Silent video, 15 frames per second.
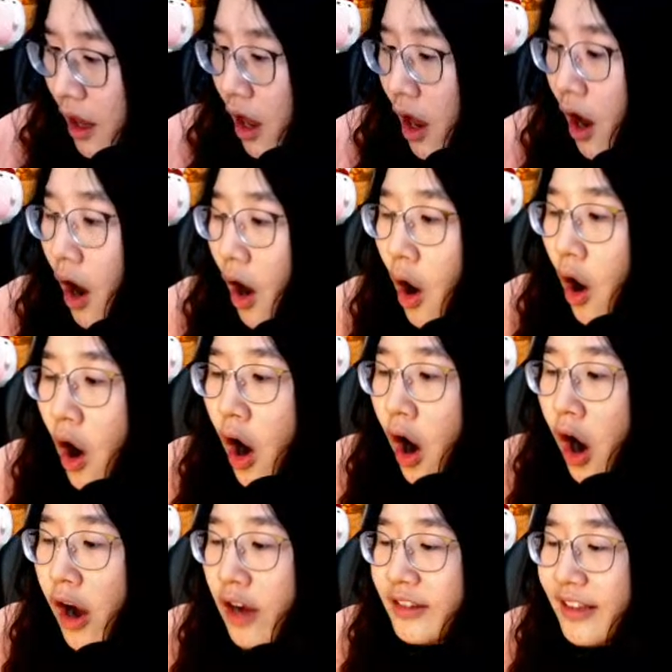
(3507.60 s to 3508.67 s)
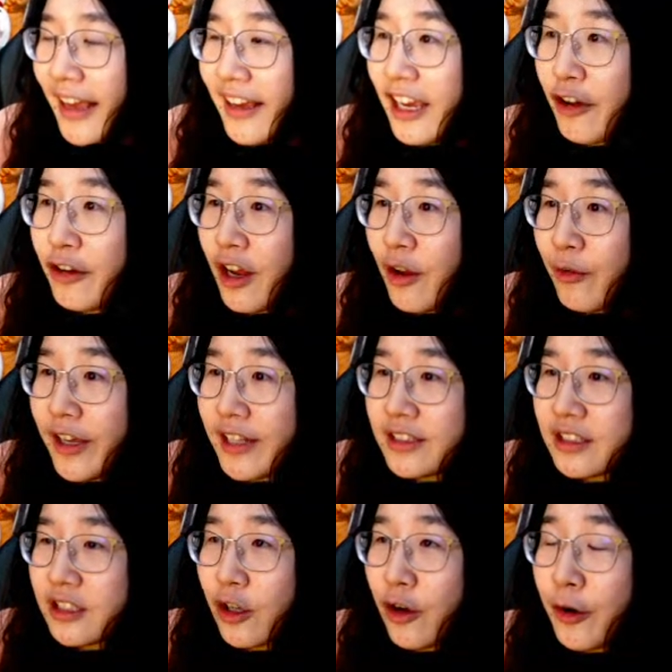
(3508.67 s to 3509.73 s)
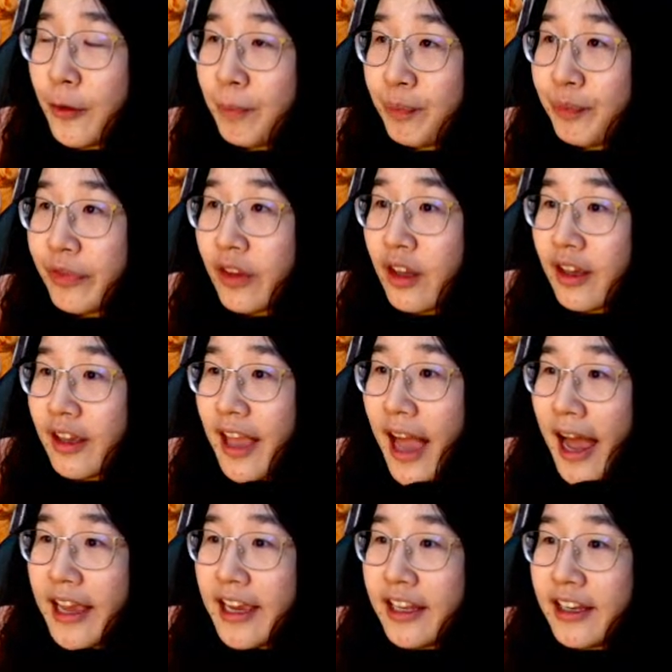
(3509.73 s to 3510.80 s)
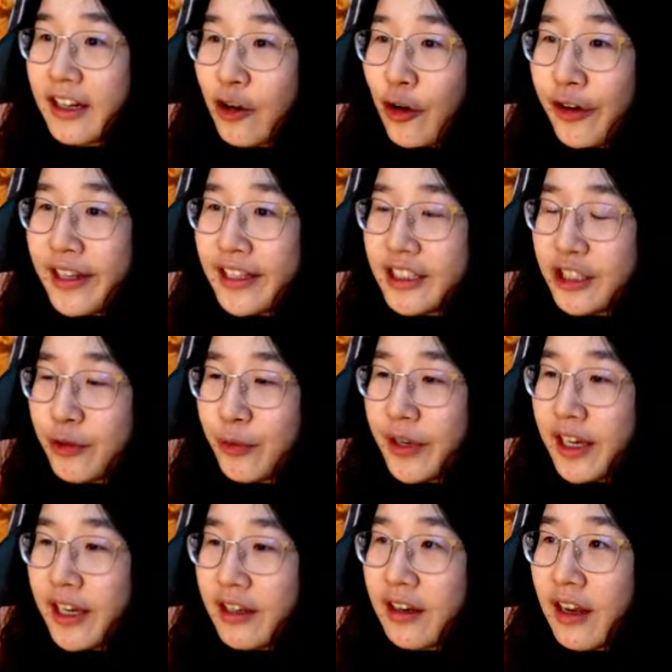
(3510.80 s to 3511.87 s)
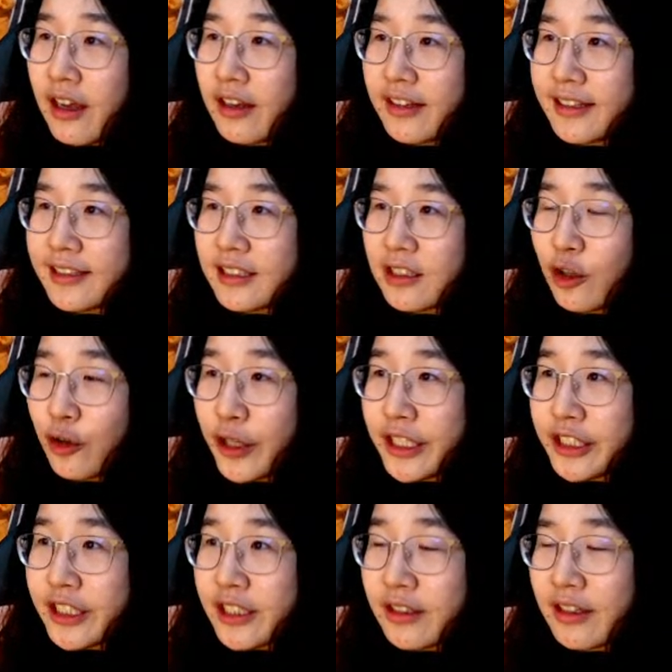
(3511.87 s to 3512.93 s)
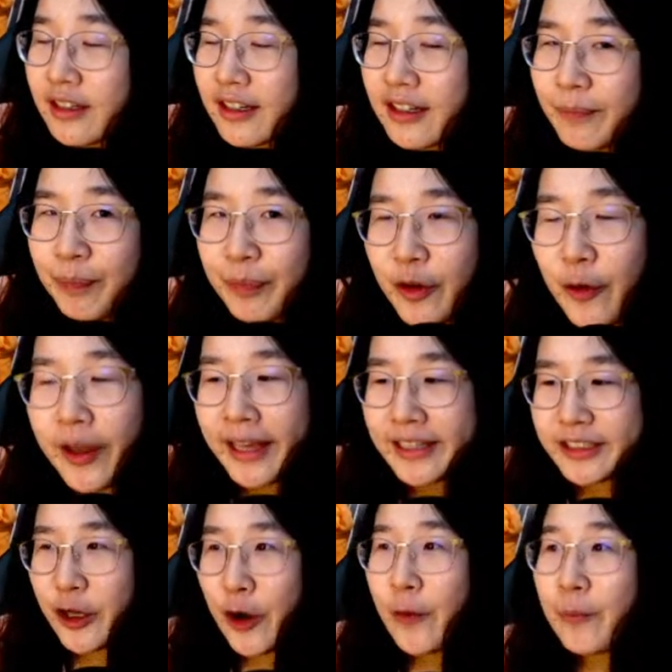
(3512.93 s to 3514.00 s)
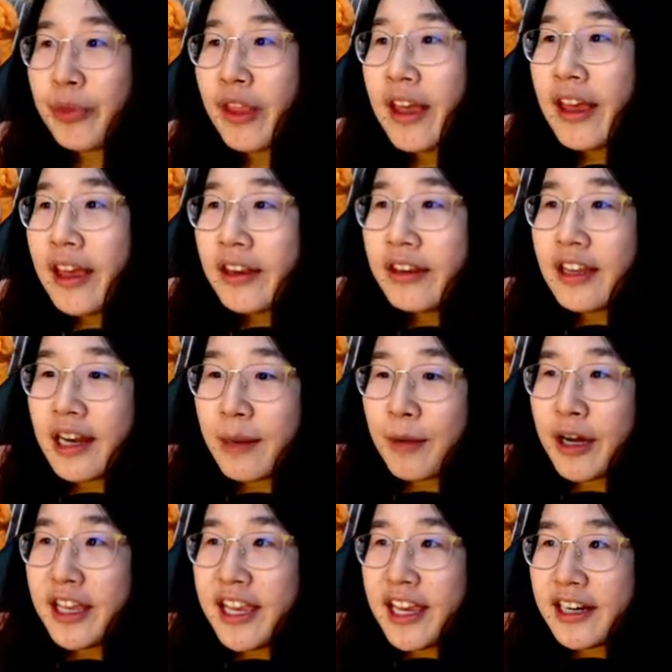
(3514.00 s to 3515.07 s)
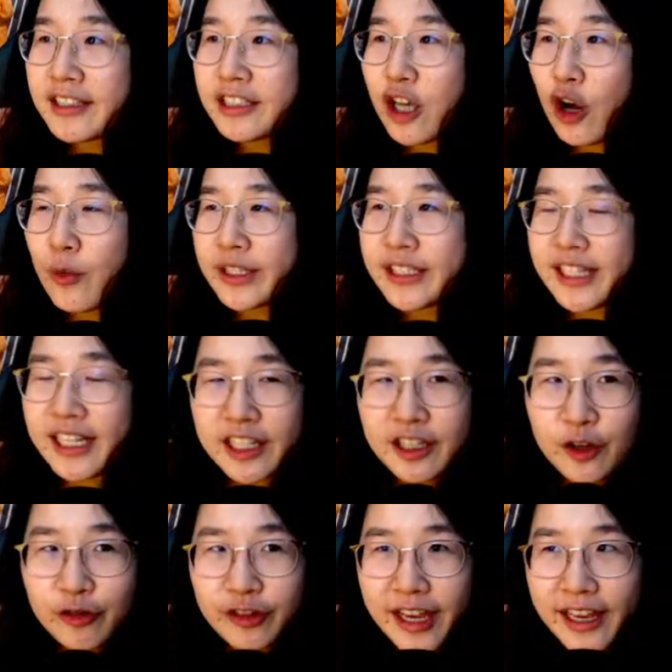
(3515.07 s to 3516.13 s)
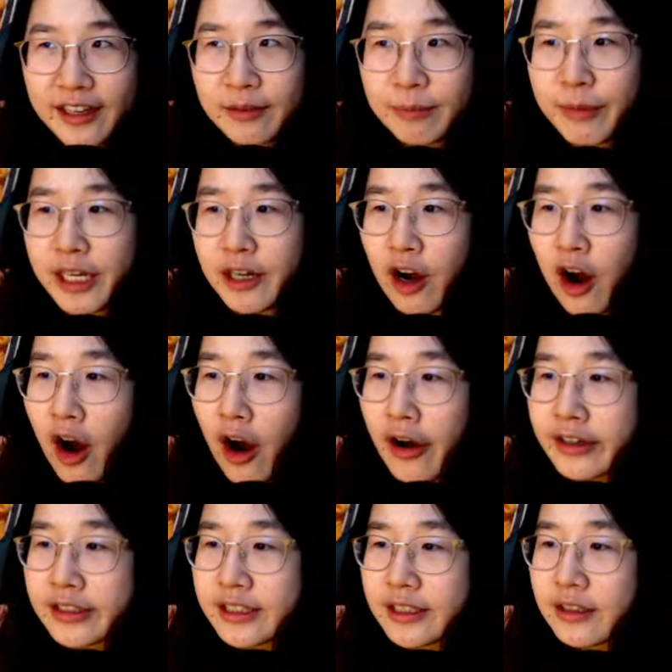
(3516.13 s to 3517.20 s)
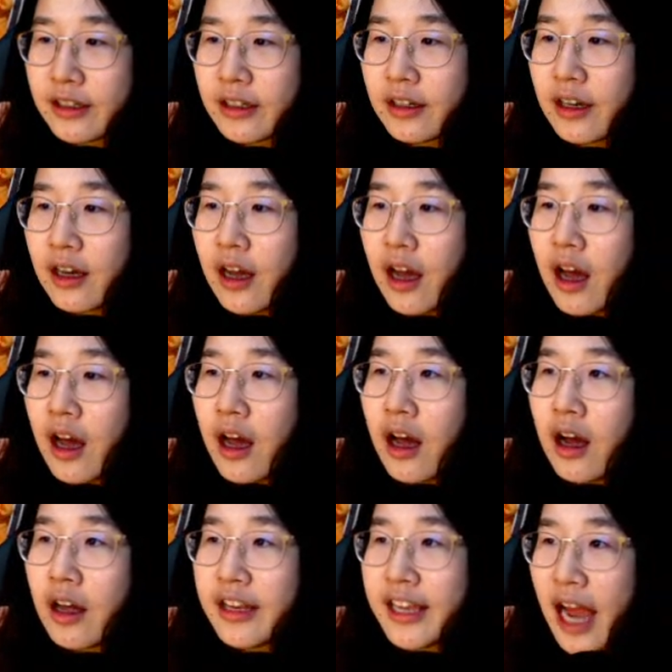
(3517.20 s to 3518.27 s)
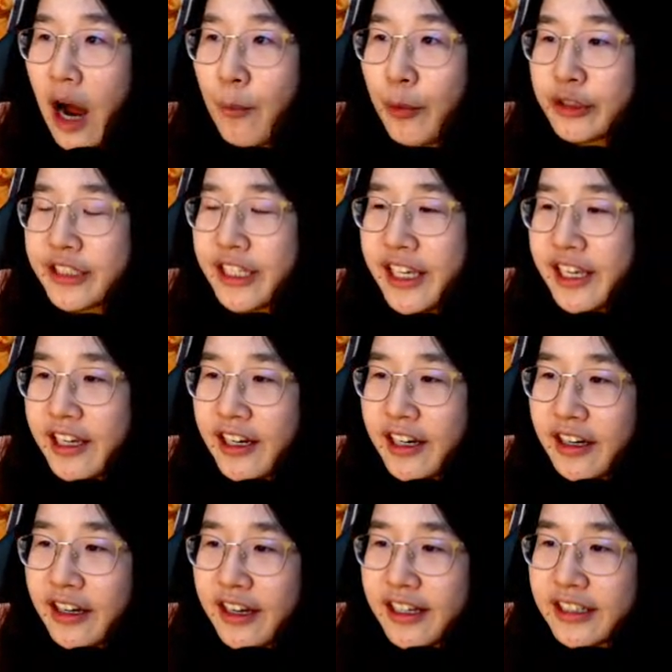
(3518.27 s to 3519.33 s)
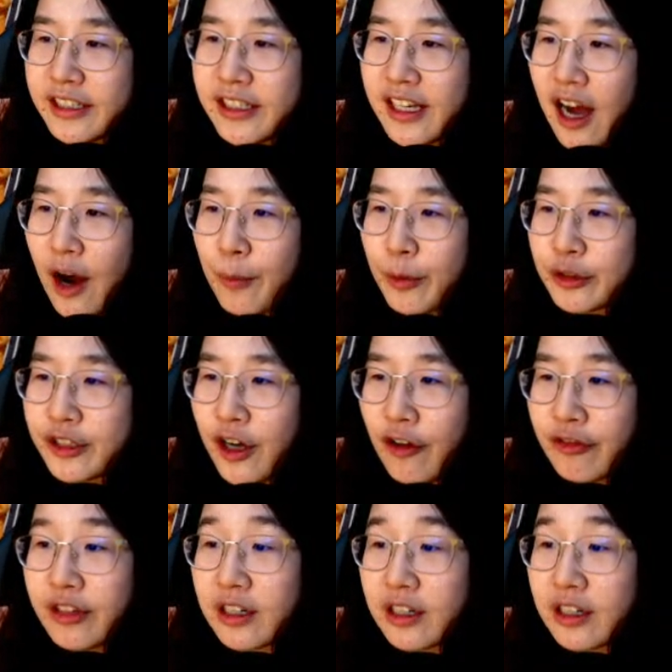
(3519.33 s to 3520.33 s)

Oh, thank you, David. So, yeah, in the coding screen, this location... Okay, so the number here is always -10 because the output here is the output of the